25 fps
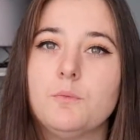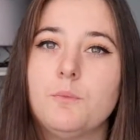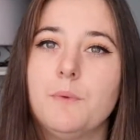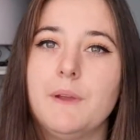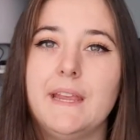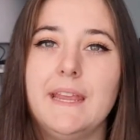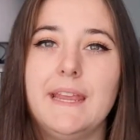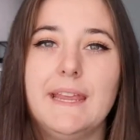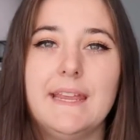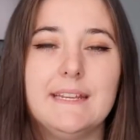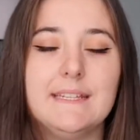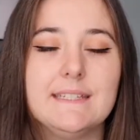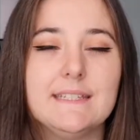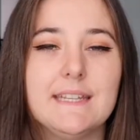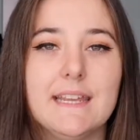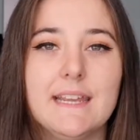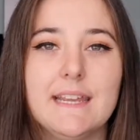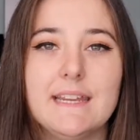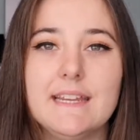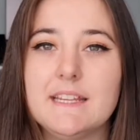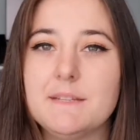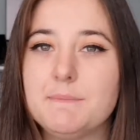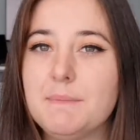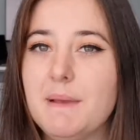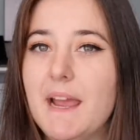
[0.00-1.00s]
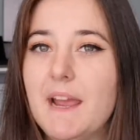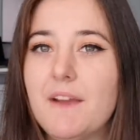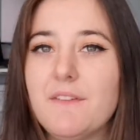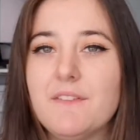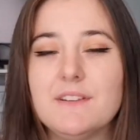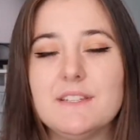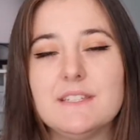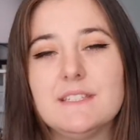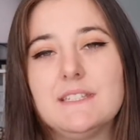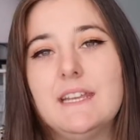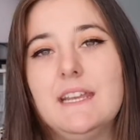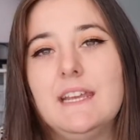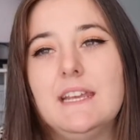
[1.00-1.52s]
He did, his
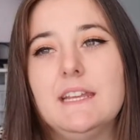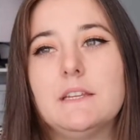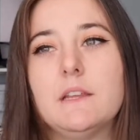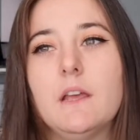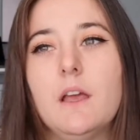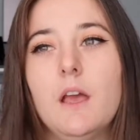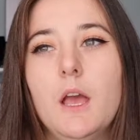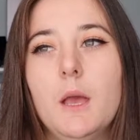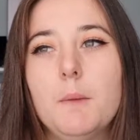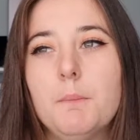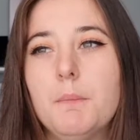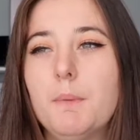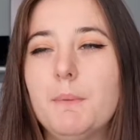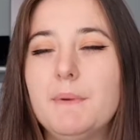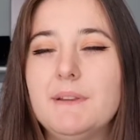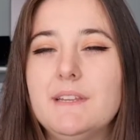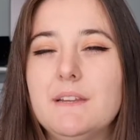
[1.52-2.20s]
parents did, but we